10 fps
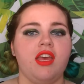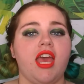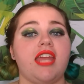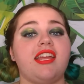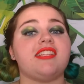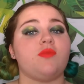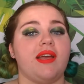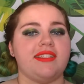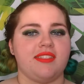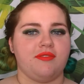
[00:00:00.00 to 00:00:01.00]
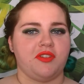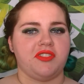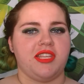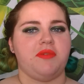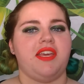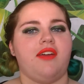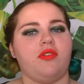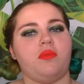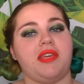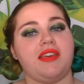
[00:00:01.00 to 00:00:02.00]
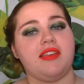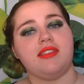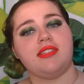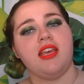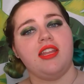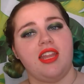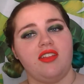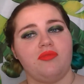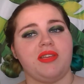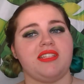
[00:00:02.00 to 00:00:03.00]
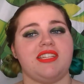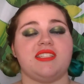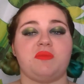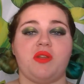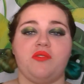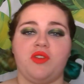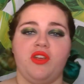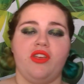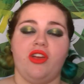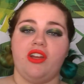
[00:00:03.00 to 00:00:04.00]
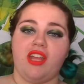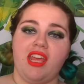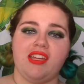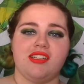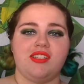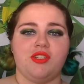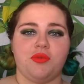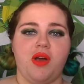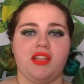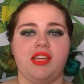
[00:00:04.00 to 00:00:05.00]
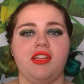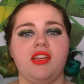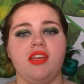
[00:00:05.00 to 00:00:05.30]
and that's why it's the first thing we cover, because native planting is better for your yard and your wallet.